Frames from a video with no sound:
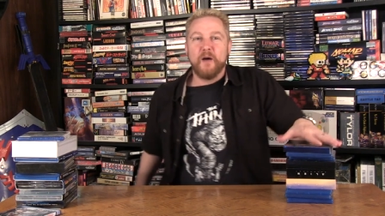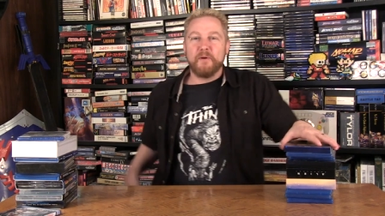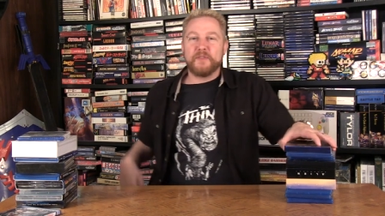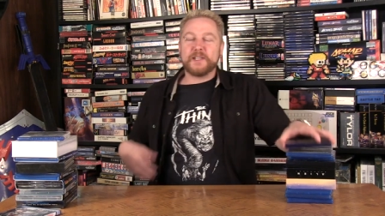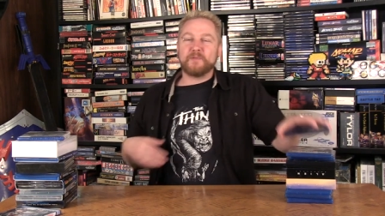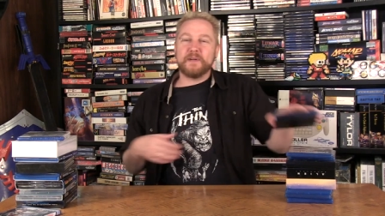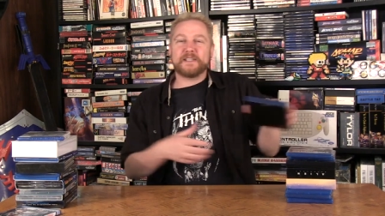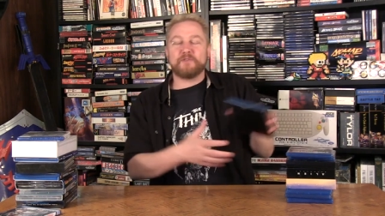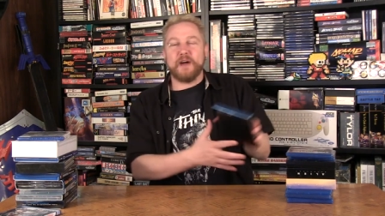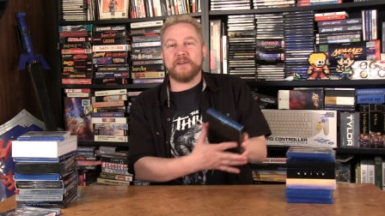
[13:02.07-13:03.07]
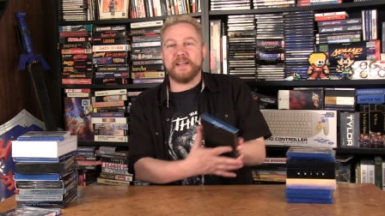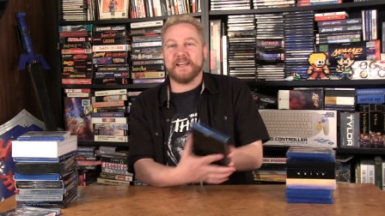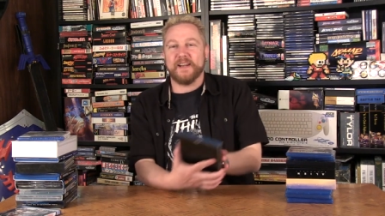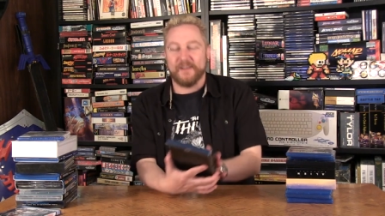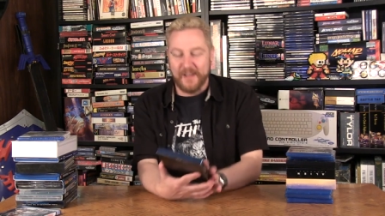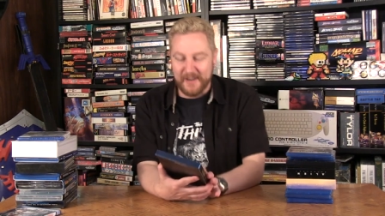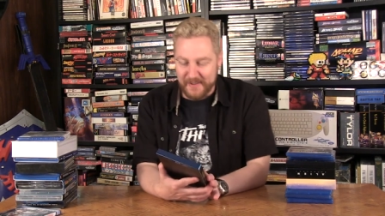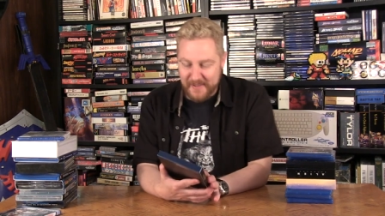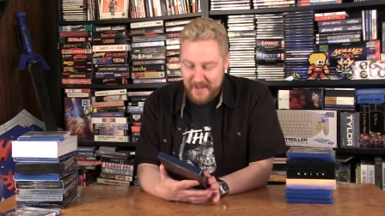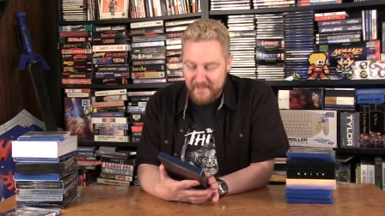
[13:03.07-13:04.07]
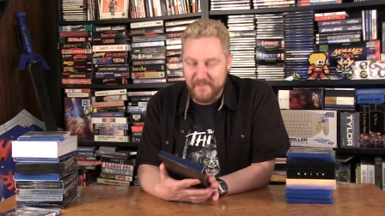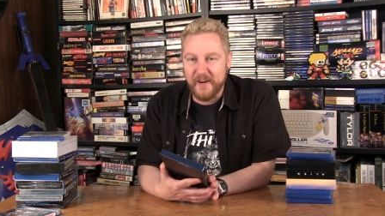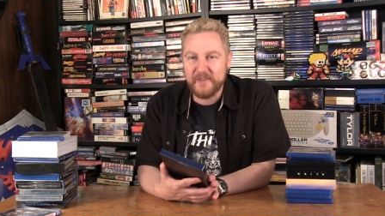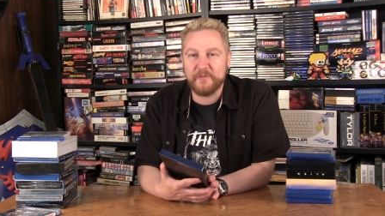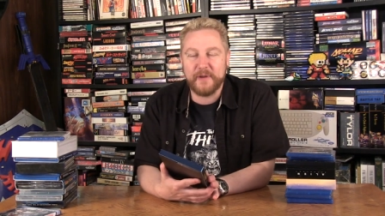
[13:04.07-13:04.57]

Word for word: but this one is grounded in a lot of fun